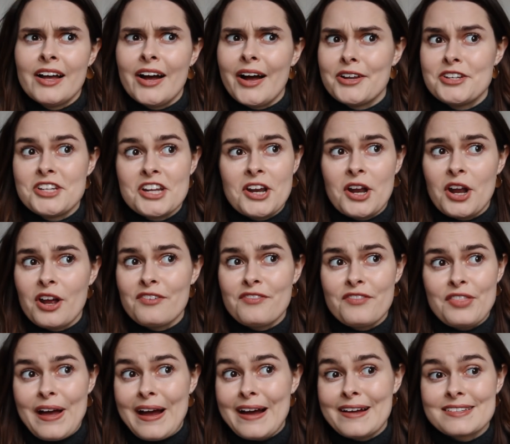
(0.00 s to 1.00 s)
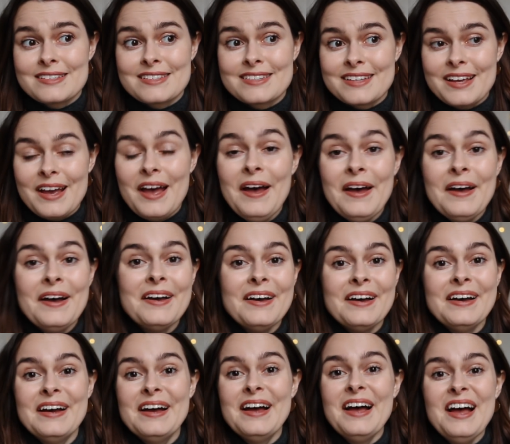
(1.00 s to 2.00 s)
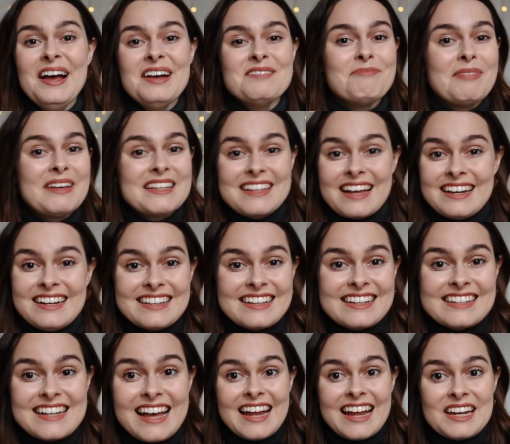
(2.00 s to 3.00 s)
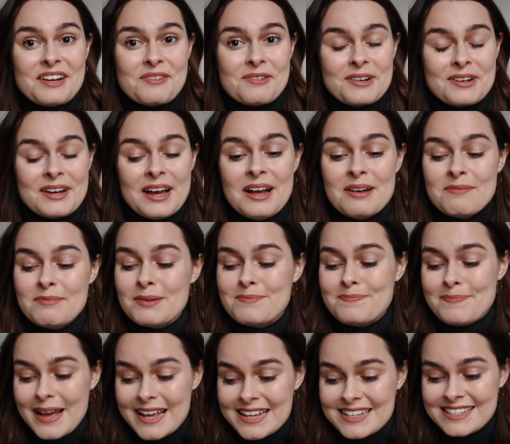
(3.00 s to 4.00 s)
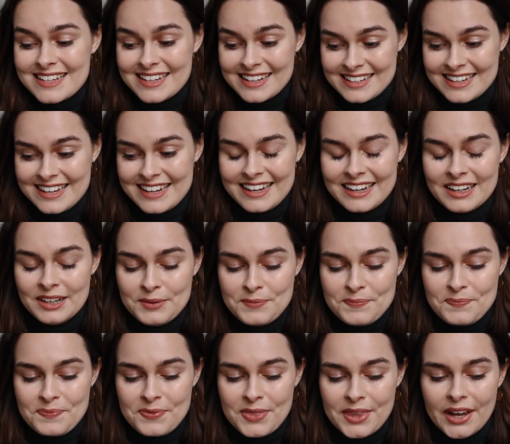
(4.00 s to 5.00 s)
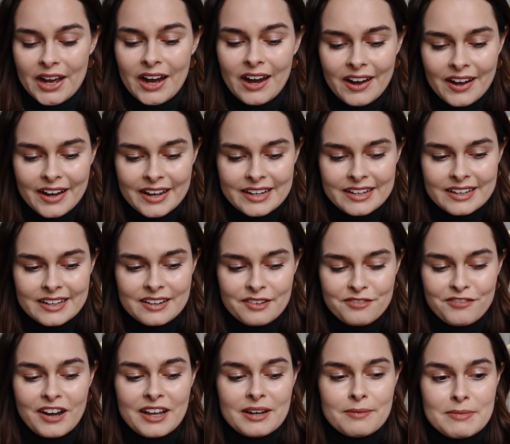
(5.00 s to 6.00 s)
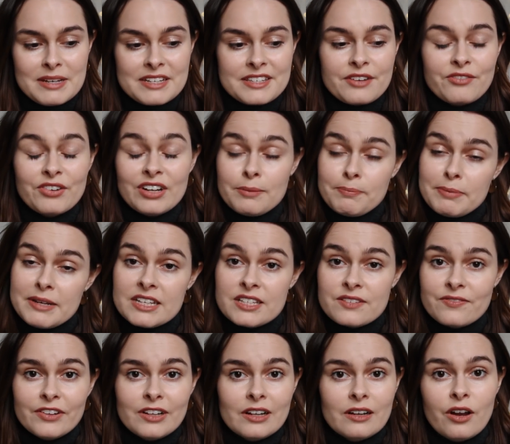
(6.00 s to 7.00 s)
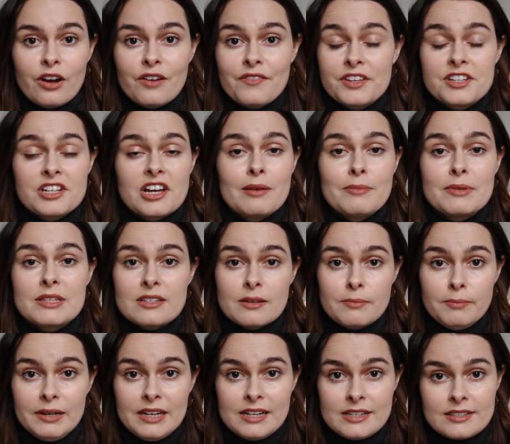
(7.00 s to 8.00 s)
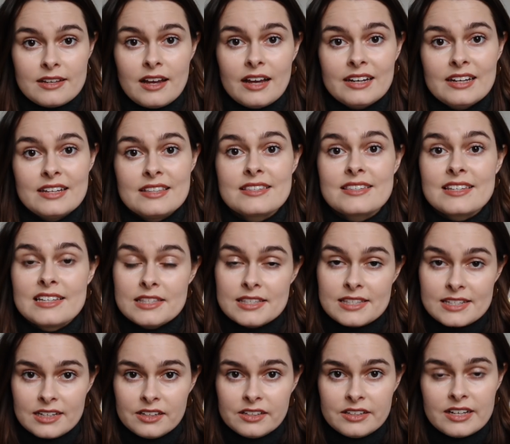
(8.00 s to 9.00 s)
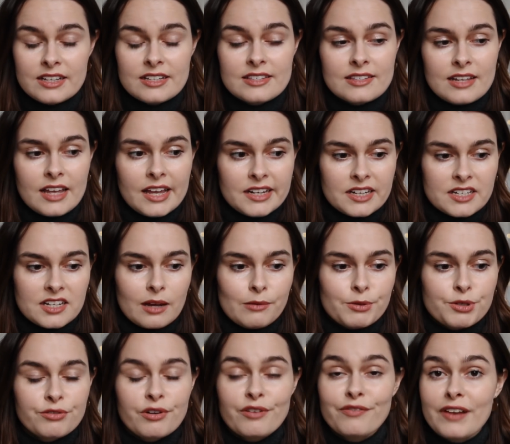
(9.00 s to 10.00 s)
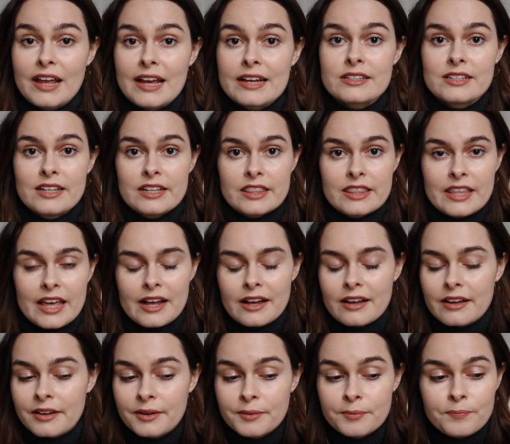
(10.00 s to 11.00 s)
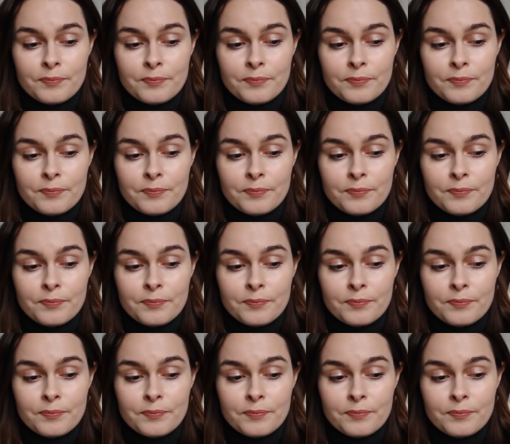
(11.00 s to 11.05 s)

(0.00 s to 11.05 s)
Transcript: I don't know if that means anything anyone, but basically I find meeting really peaceful a lot of the time. It's complete silence and stillness and a time to reflect and think.